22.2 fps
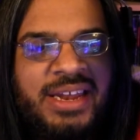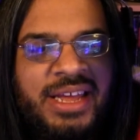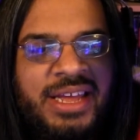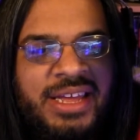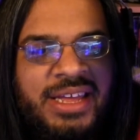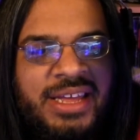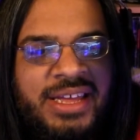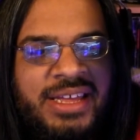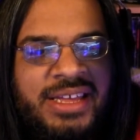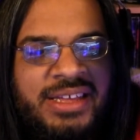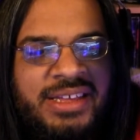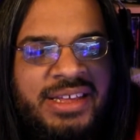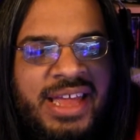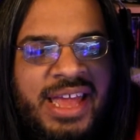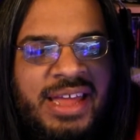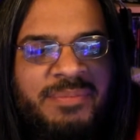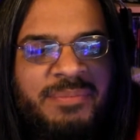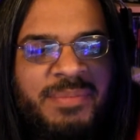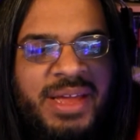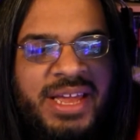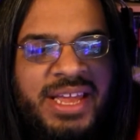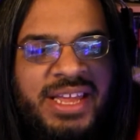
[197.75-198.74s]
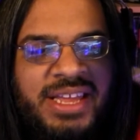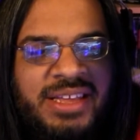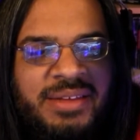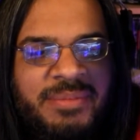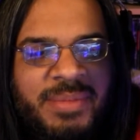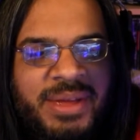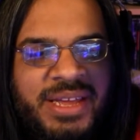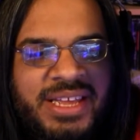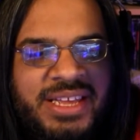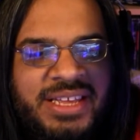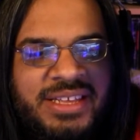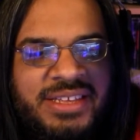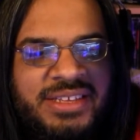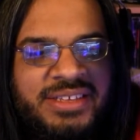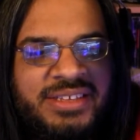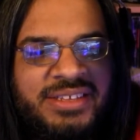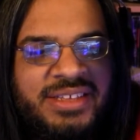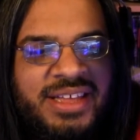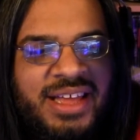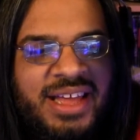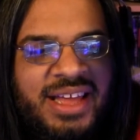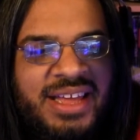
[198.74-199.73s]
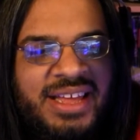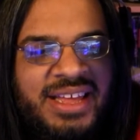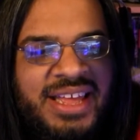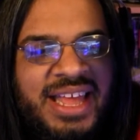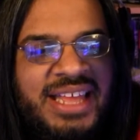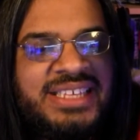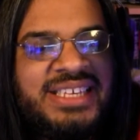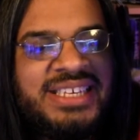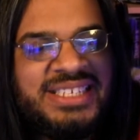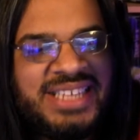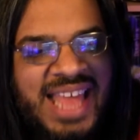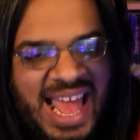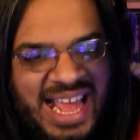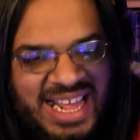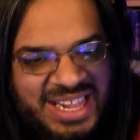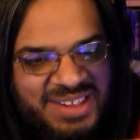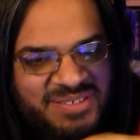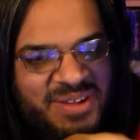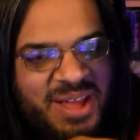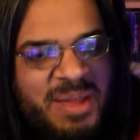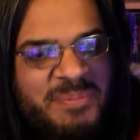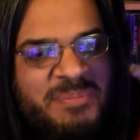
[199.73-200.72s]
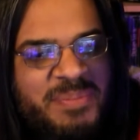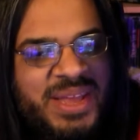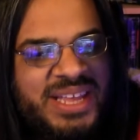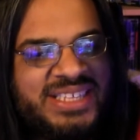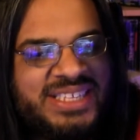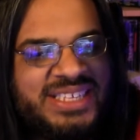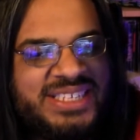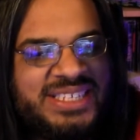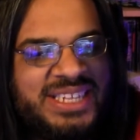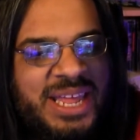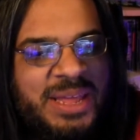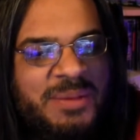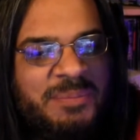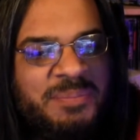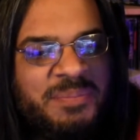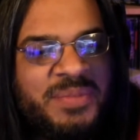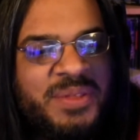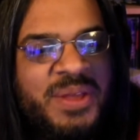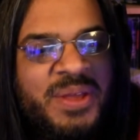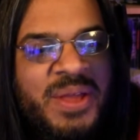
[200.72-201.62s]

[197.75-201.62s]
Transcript: I had my that's exactly why I picked this name.